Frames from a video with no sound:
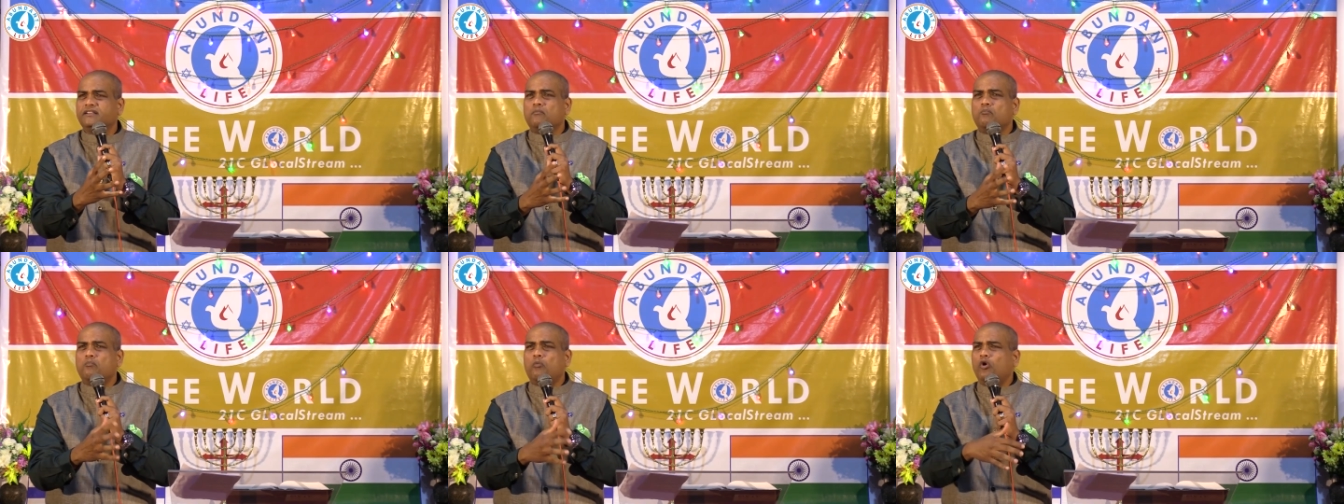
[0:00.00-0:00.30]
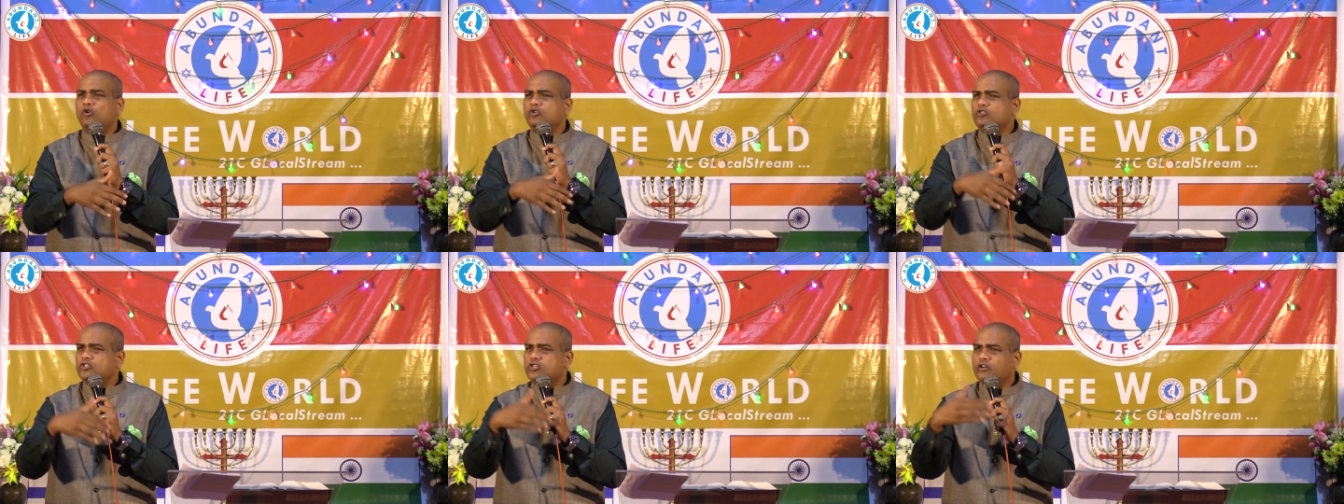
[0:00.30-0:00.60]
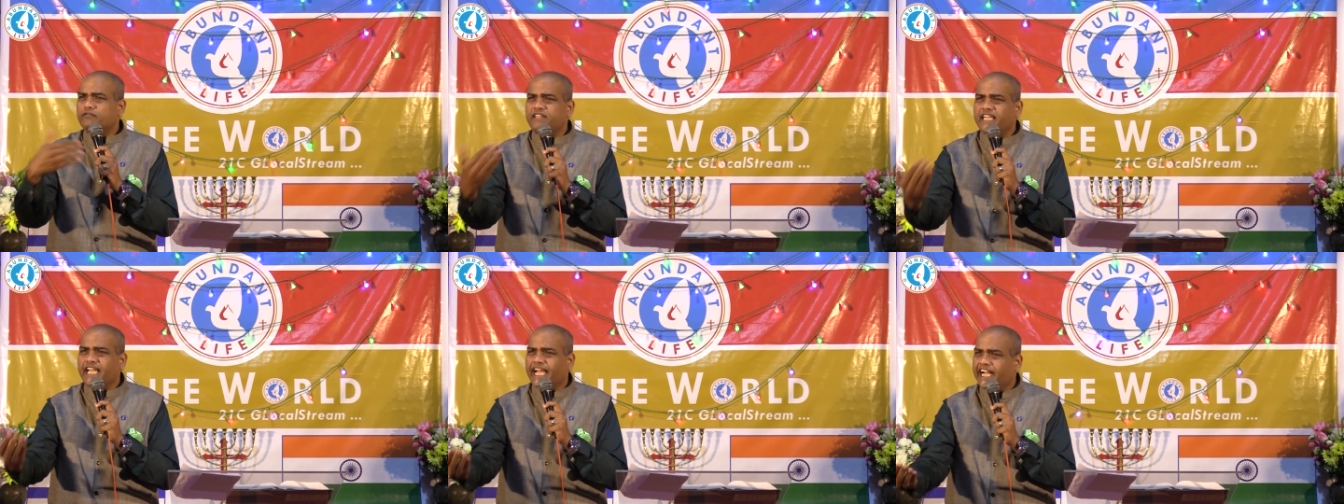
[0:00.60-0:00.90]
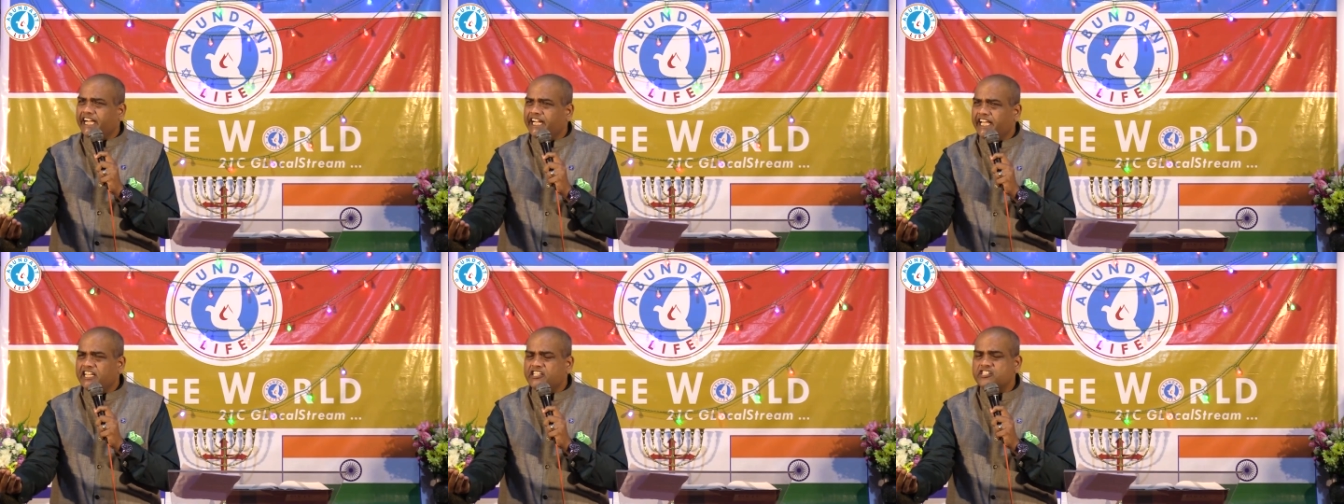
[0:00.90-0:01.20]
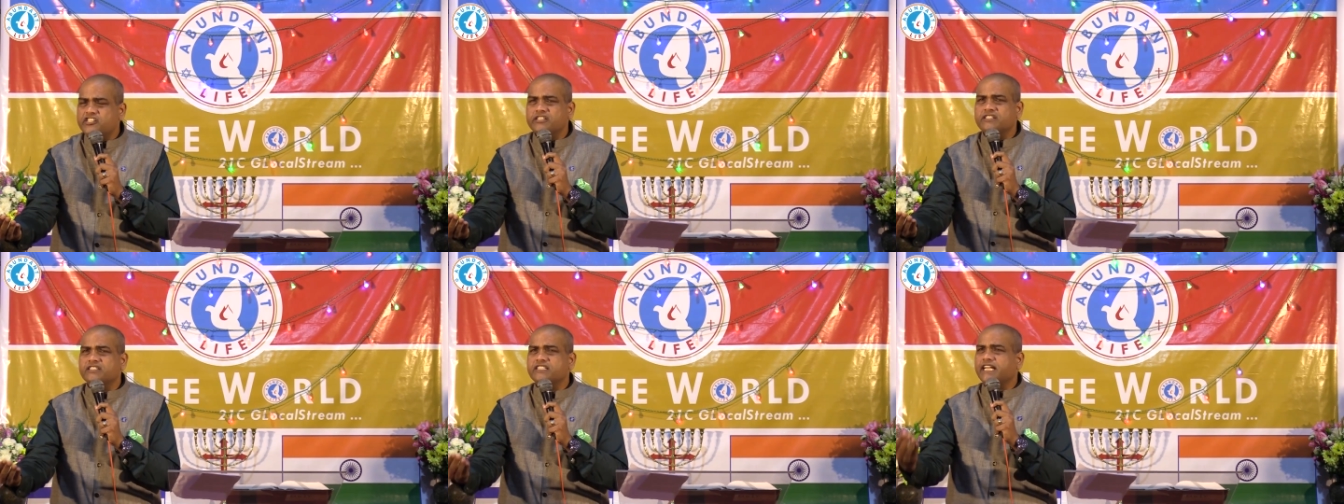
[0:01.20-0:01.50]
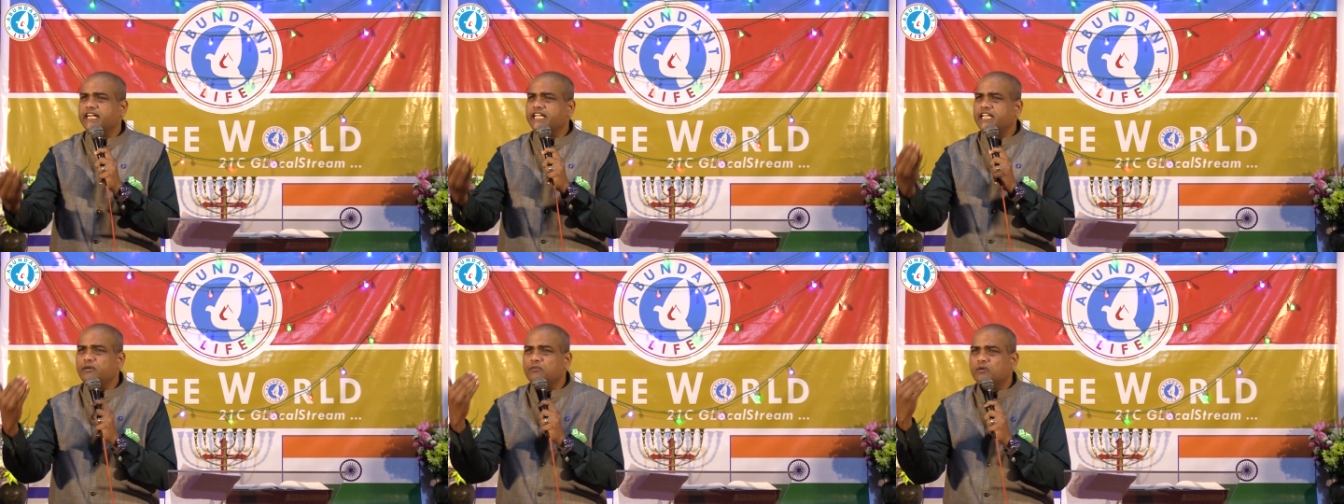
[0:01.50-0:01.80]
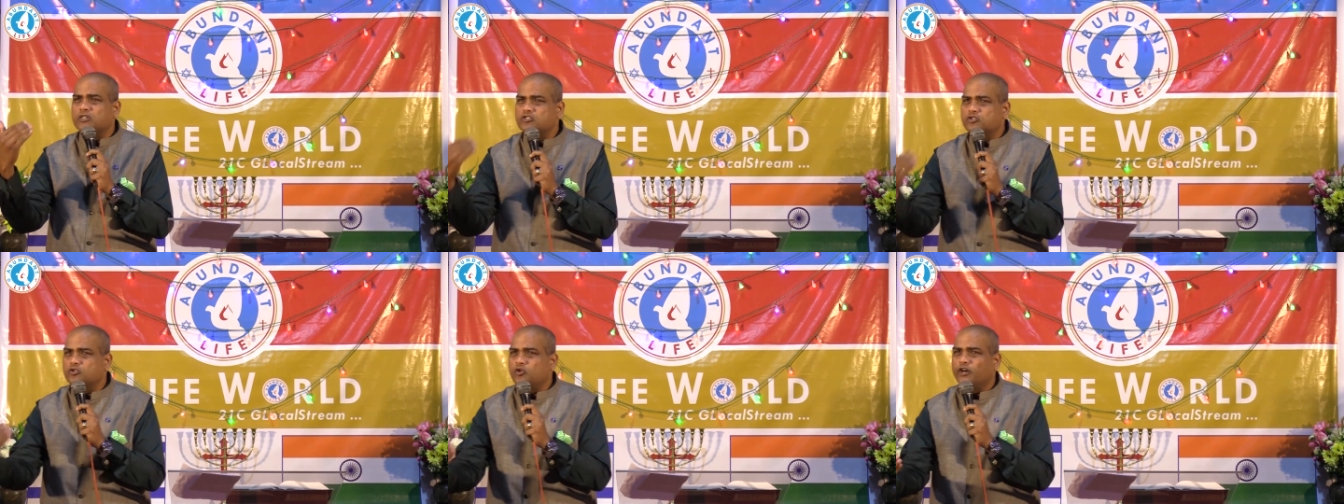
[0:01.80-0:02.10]
Most of the addictions that he
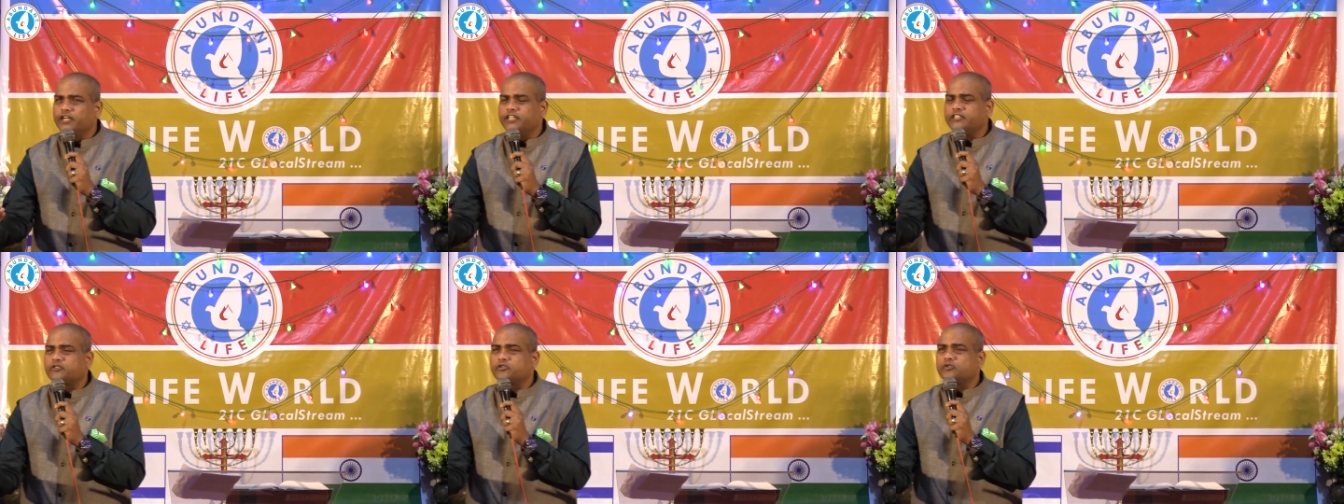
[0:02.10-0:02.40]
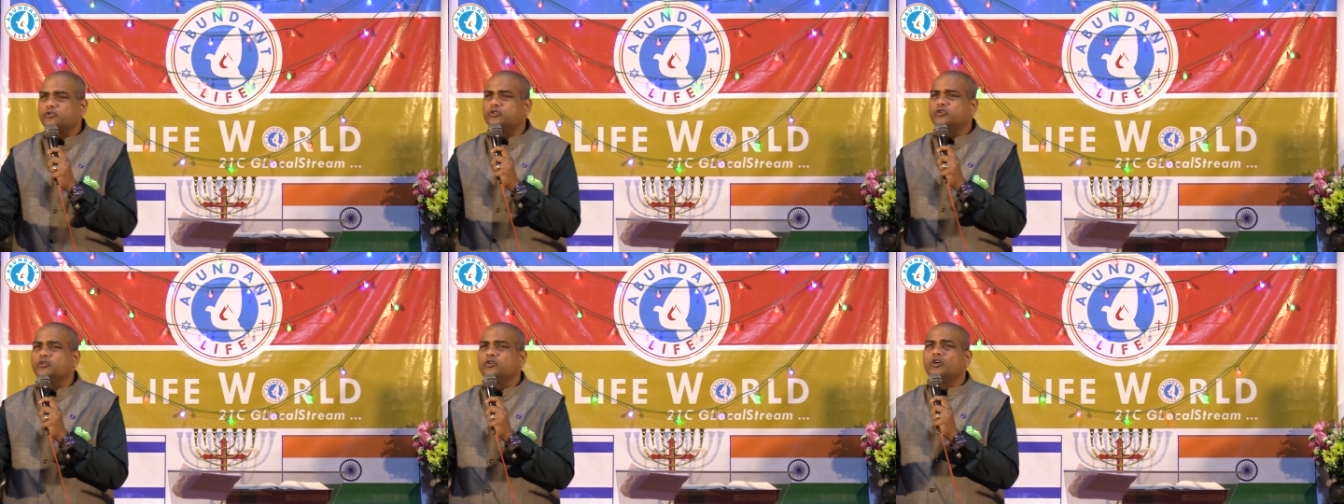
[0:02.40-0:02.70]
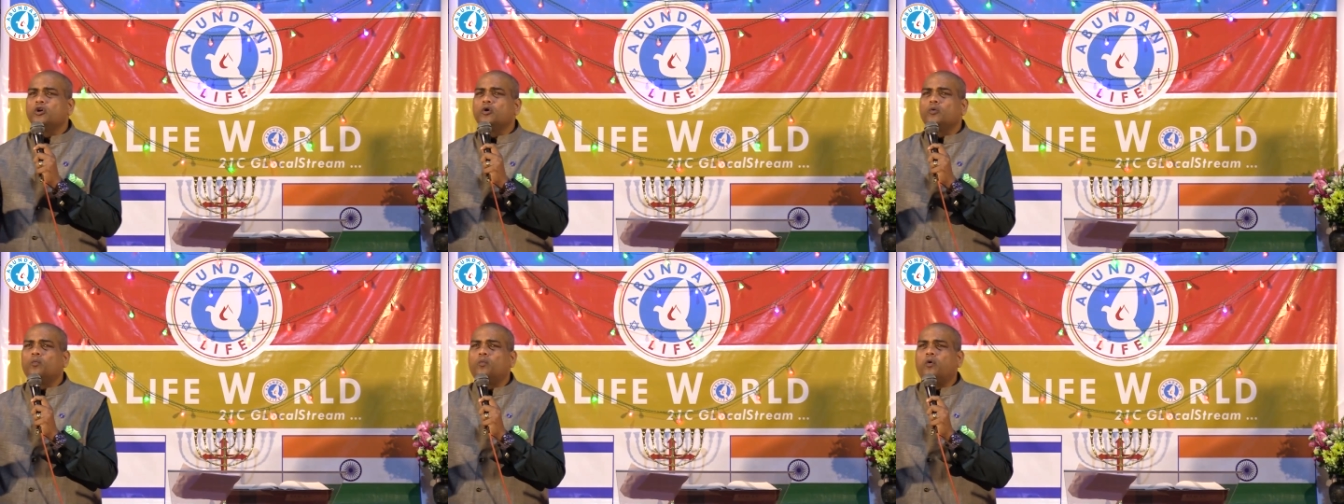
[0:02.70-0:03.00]
was going through